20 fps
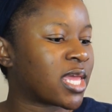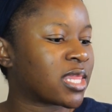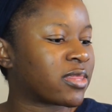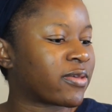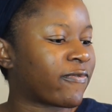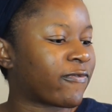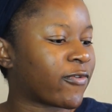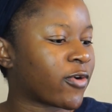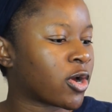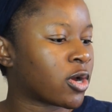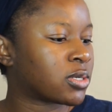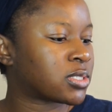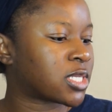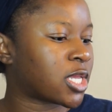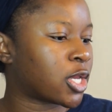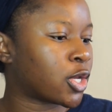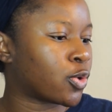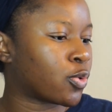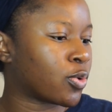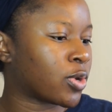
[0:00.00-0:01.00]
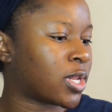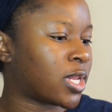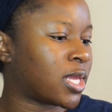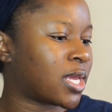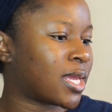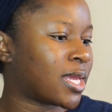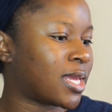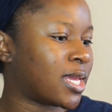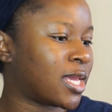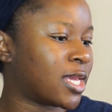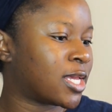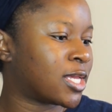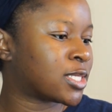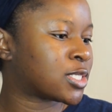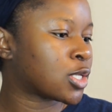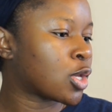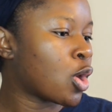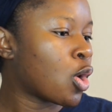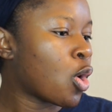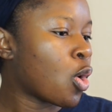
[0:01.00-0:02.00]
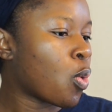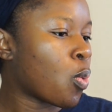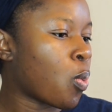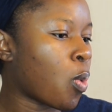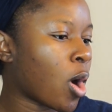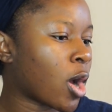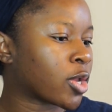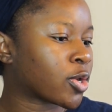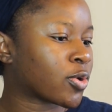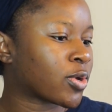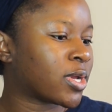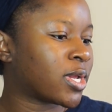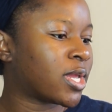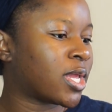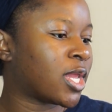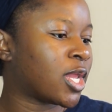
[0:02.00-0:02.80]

And the first ingredient is water in